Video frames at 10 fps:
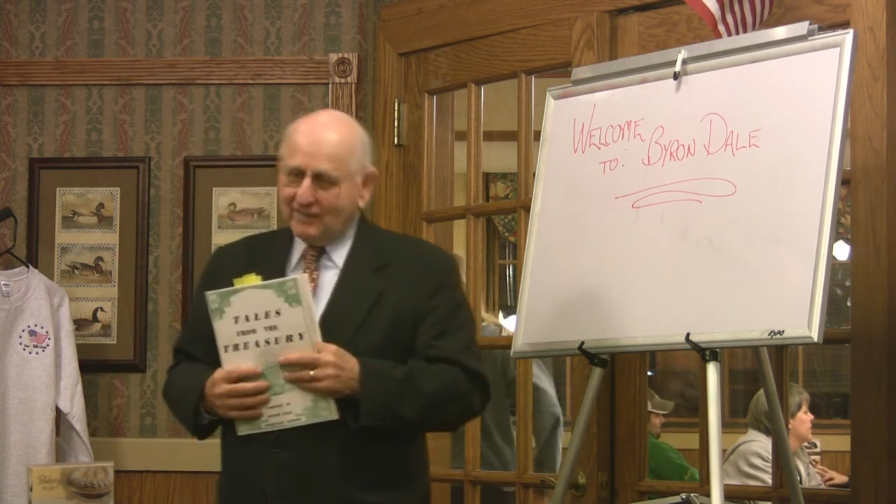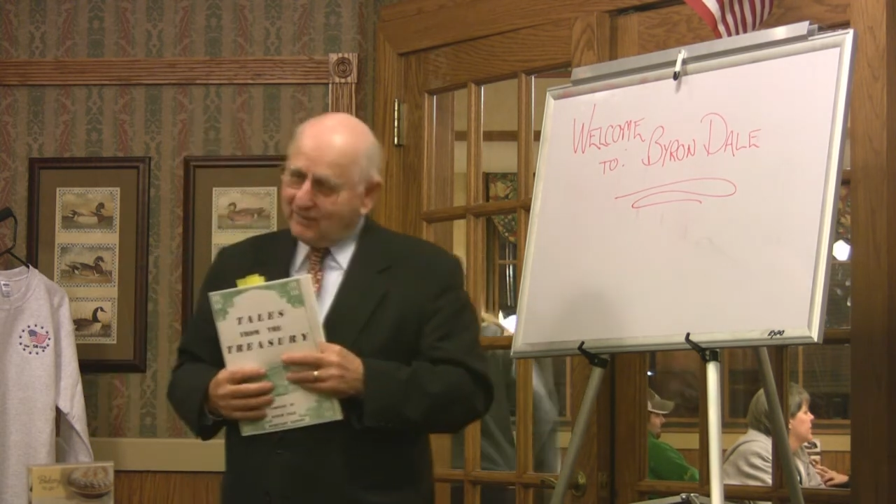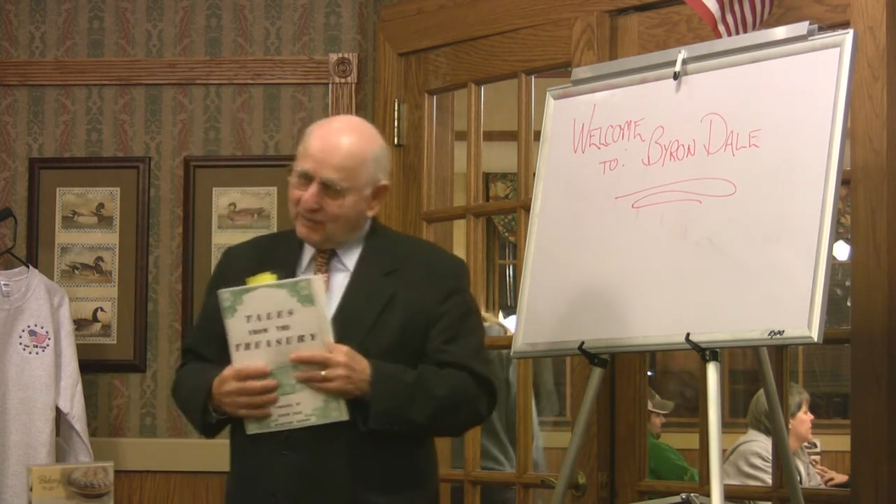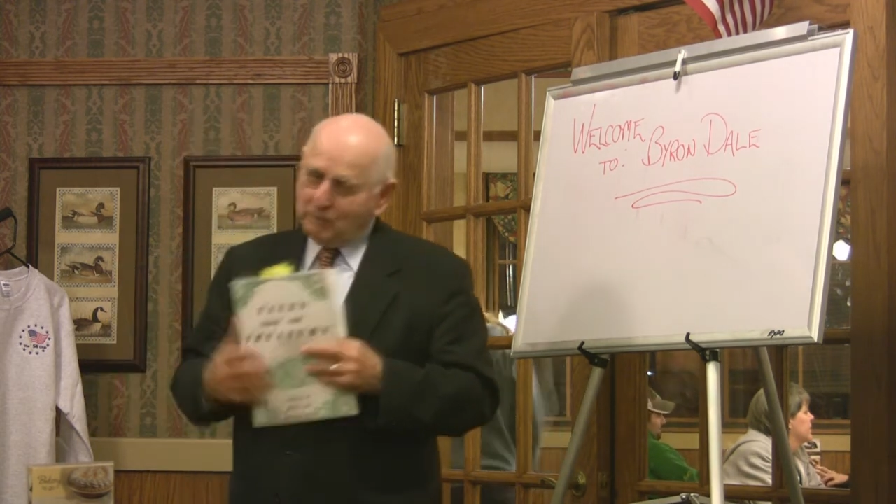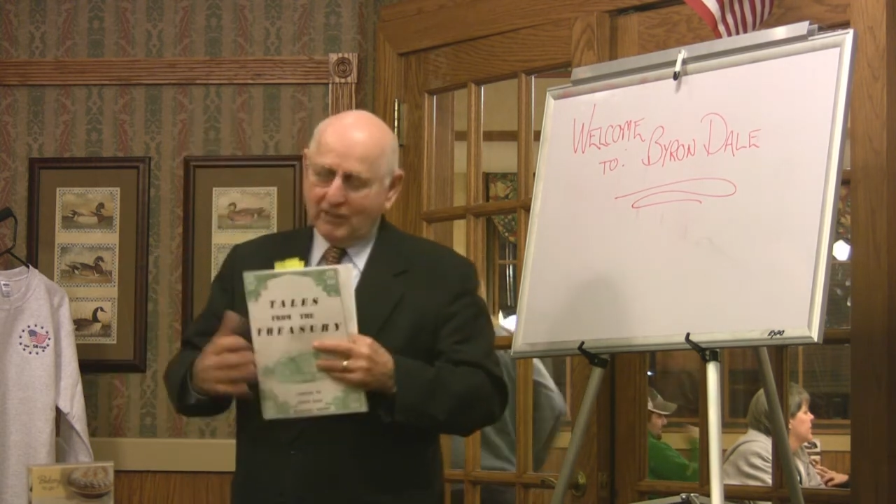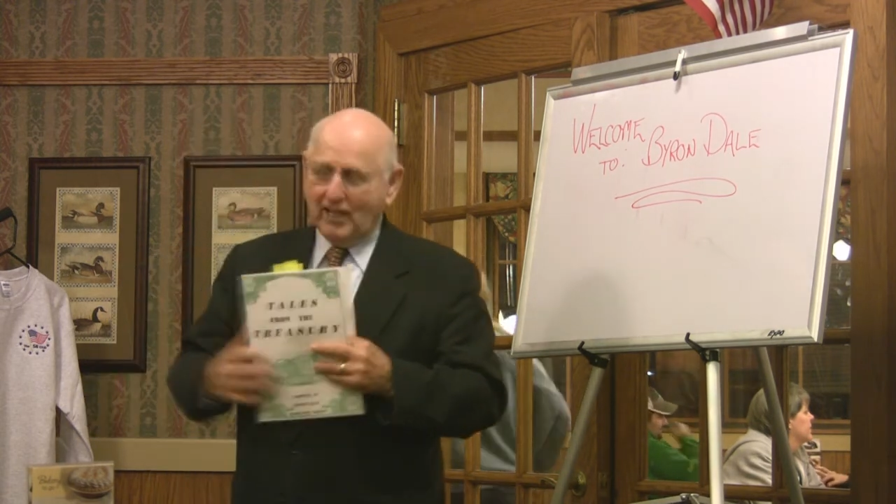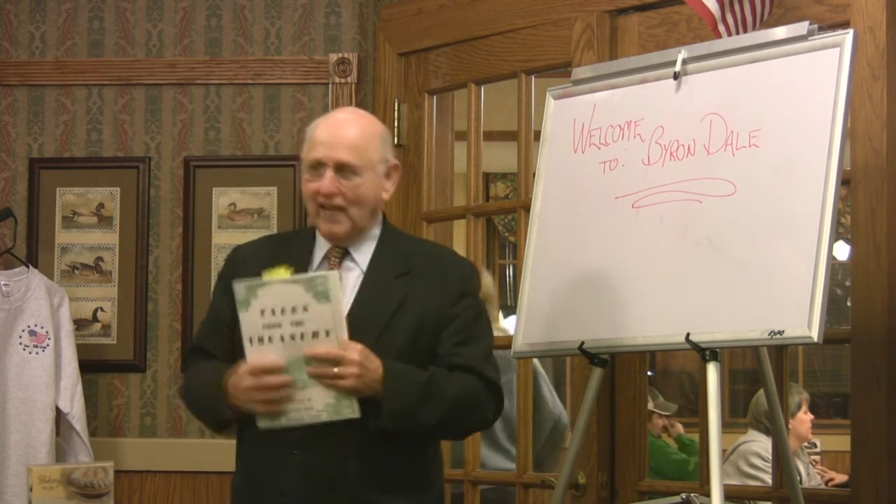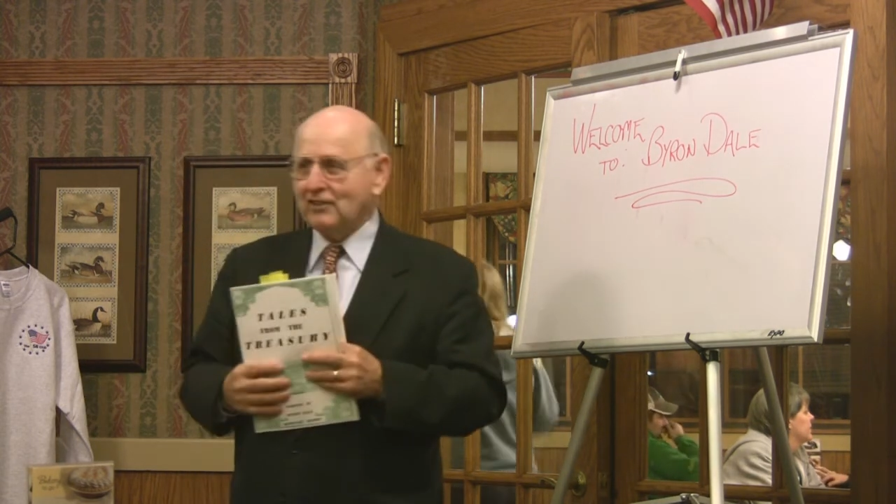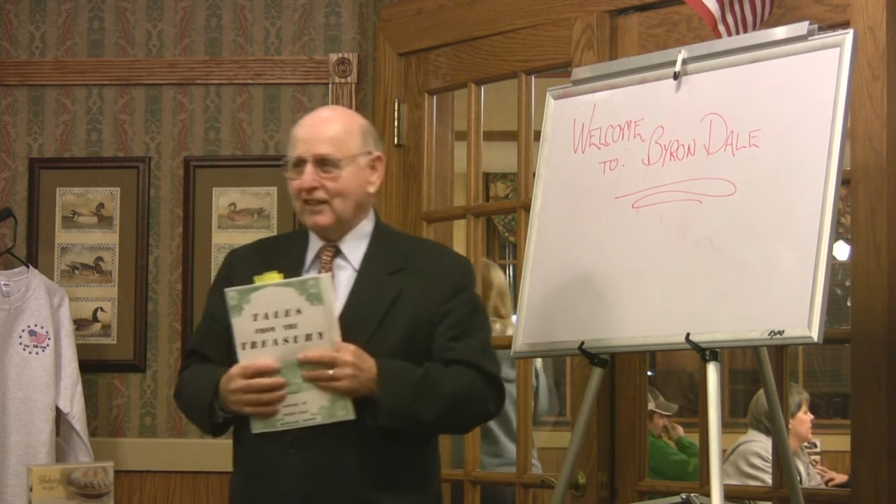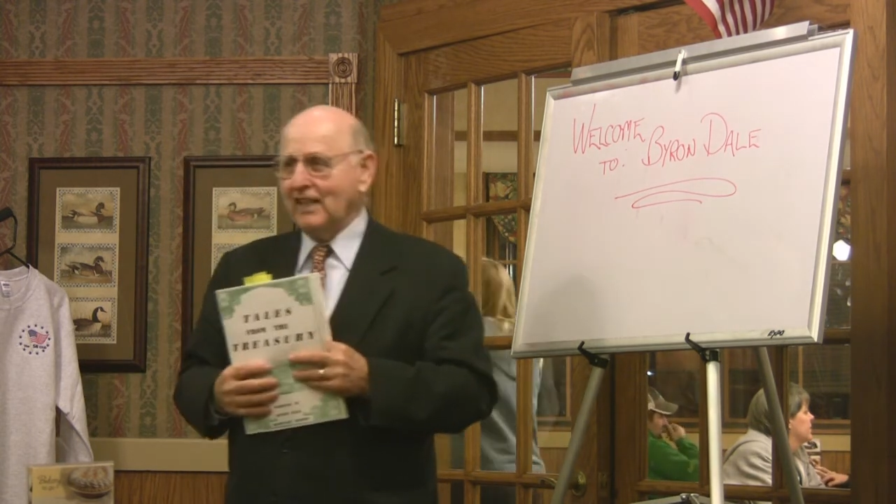And she was a
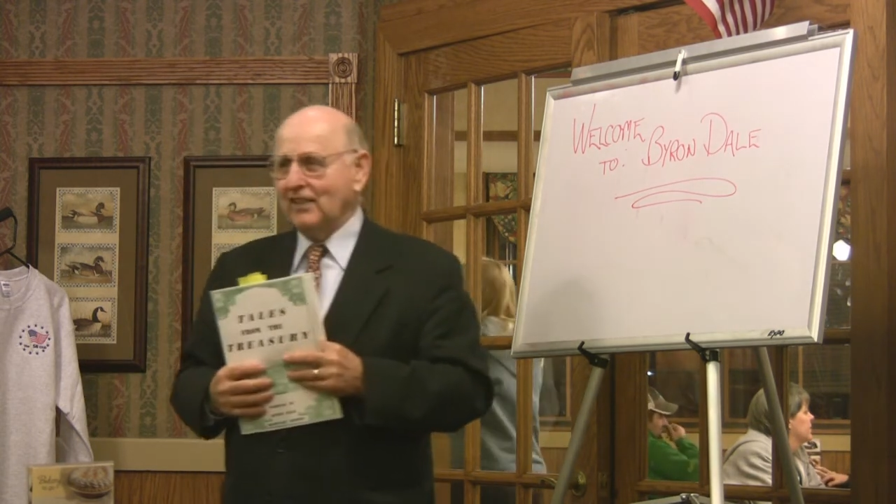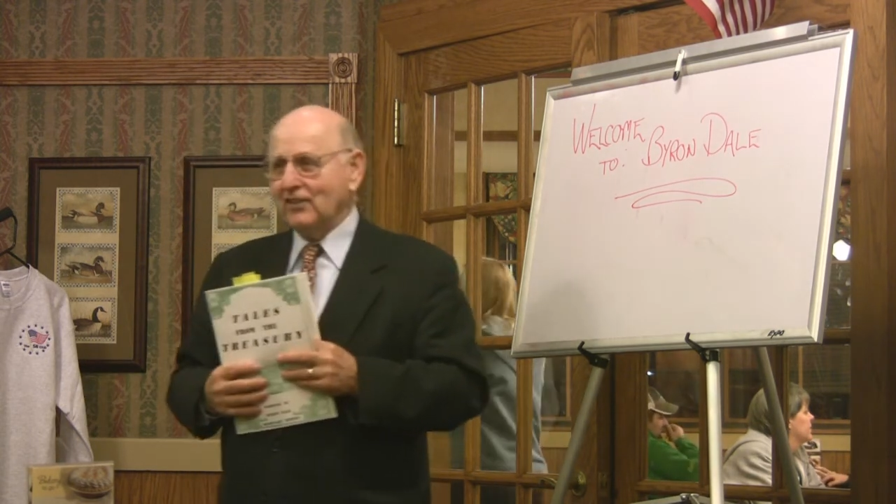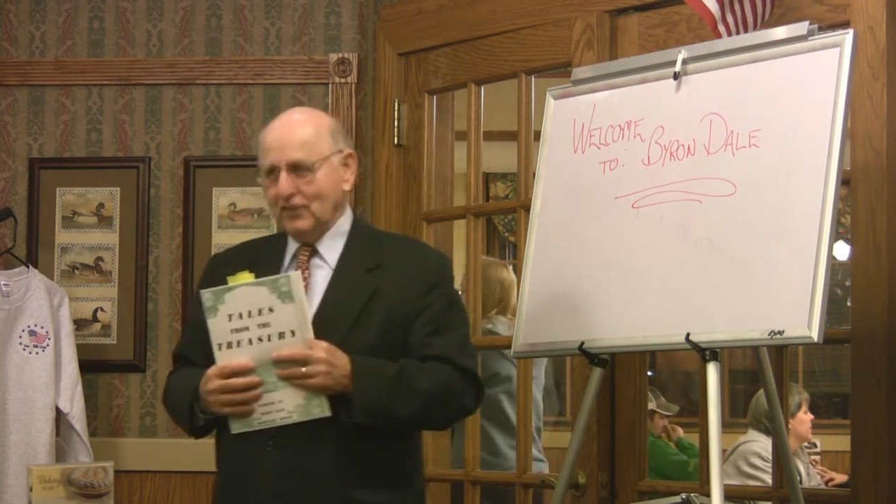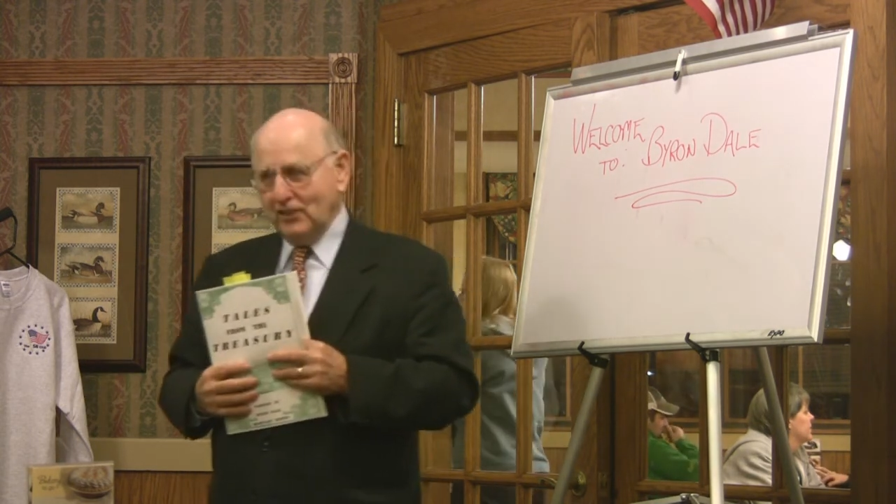nice lady, and so